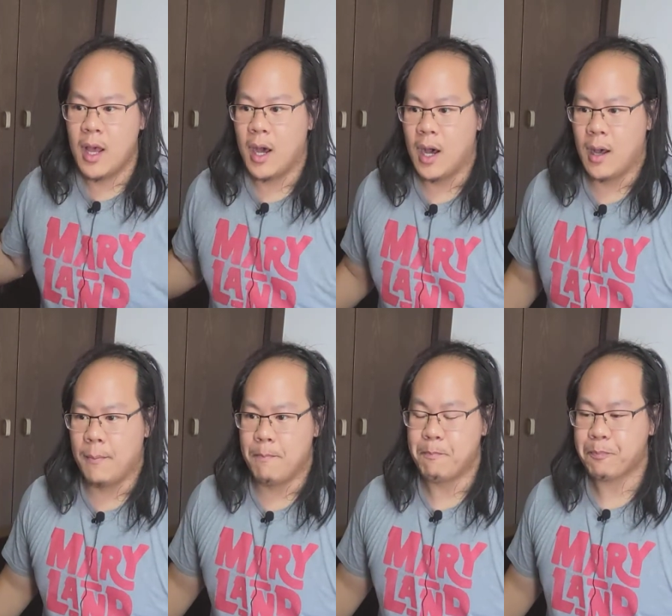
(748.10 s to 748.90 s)

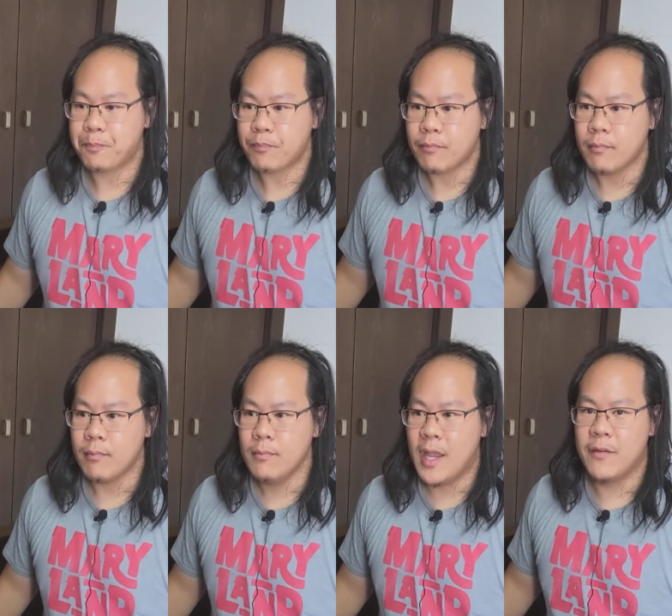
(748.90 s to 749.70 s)

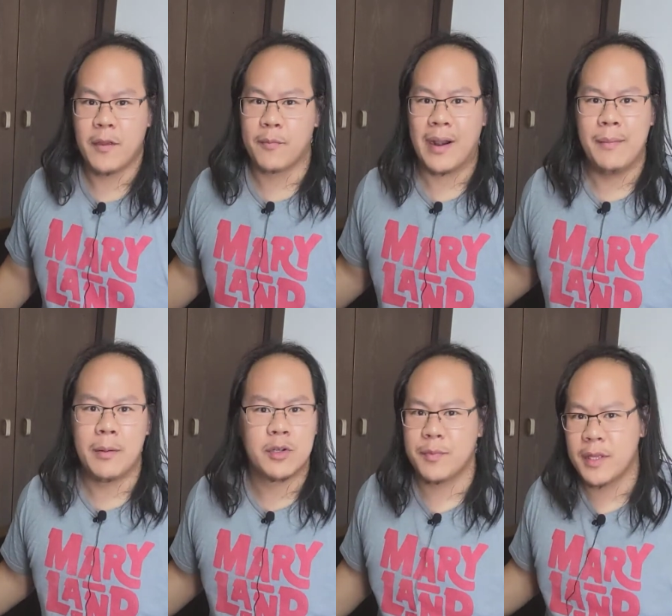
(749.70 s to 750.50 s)
and if you have Prime
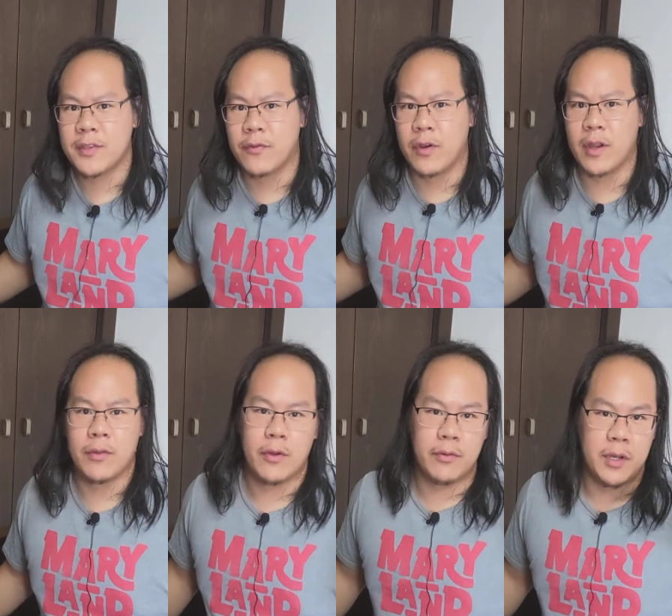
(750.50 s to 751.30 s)
membership, it's free,
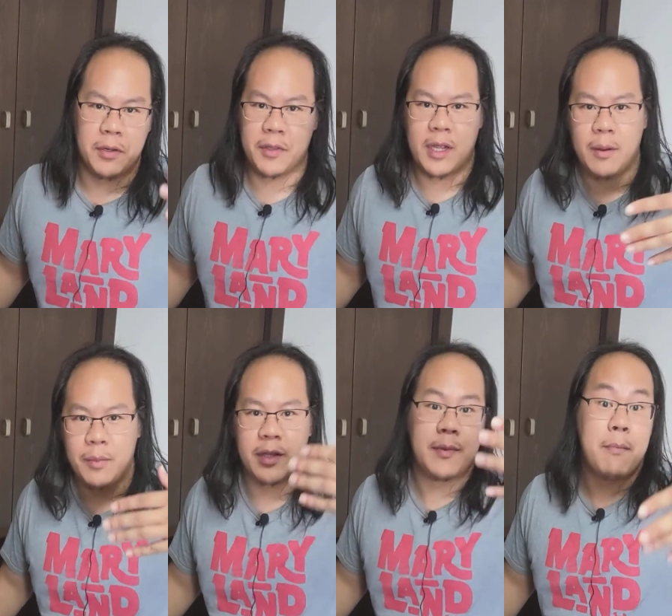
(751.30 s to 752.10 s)
although, you know, the
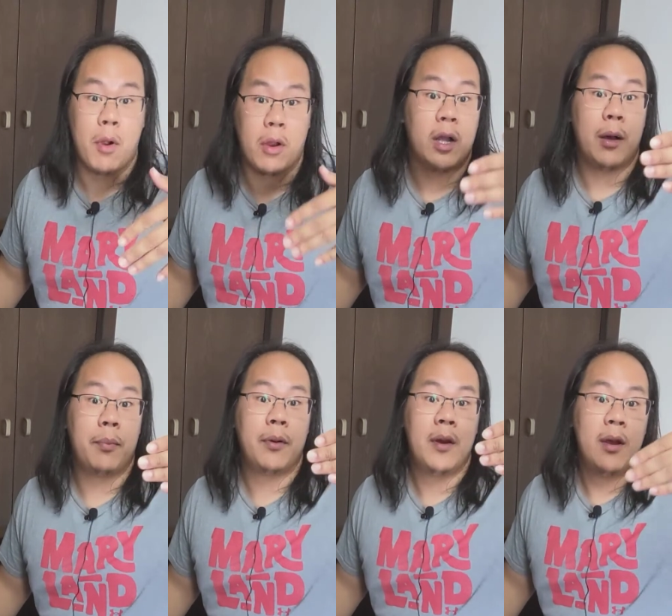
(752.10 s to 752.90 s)
companies may mark up